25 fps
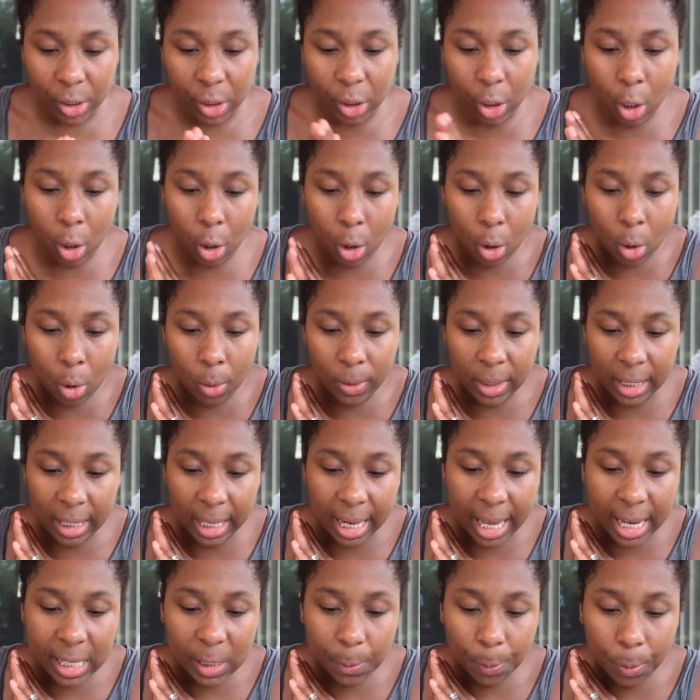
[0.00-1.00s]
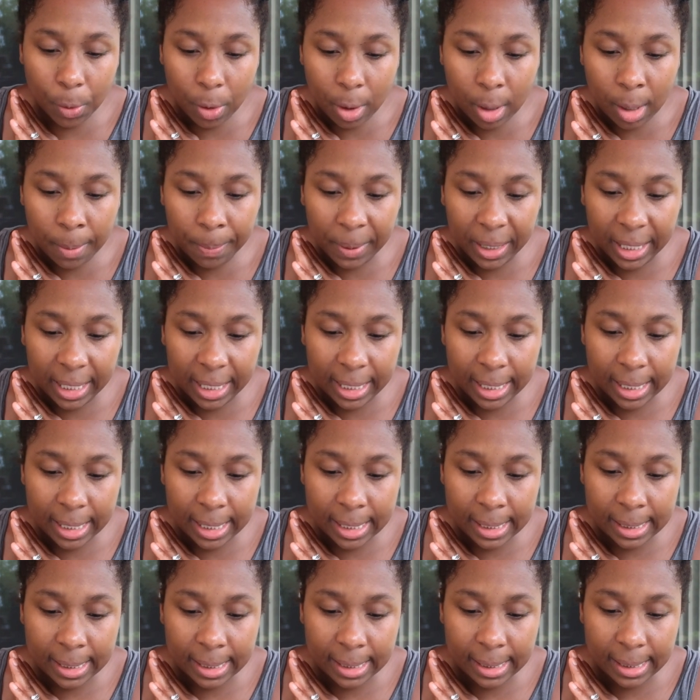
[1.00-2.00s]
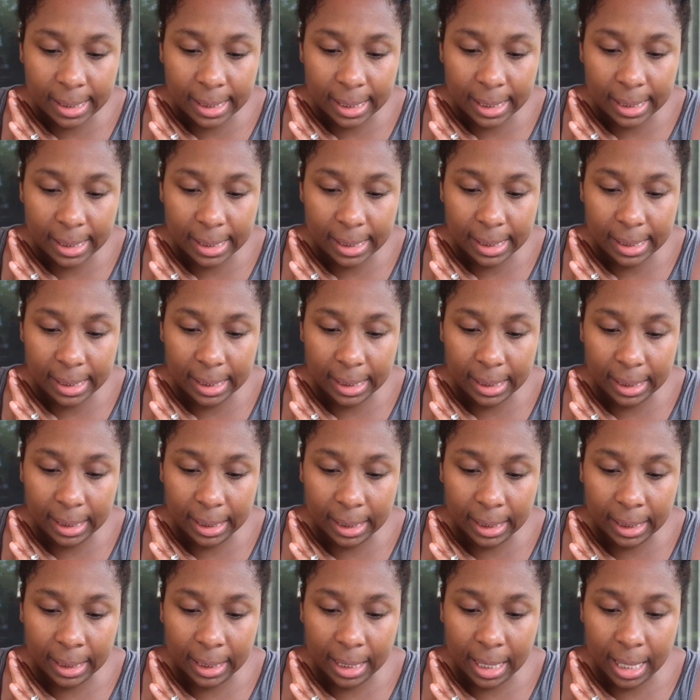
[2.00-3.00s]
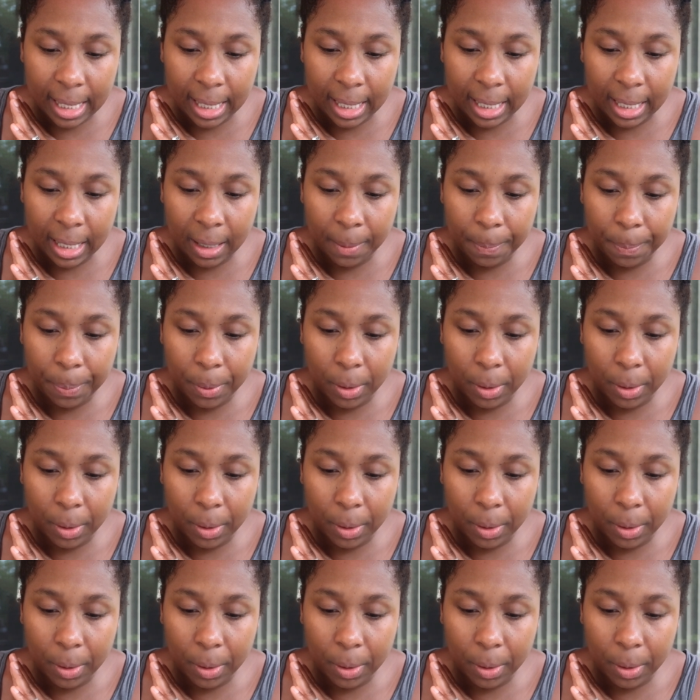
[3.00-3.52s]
so the last prompt is citier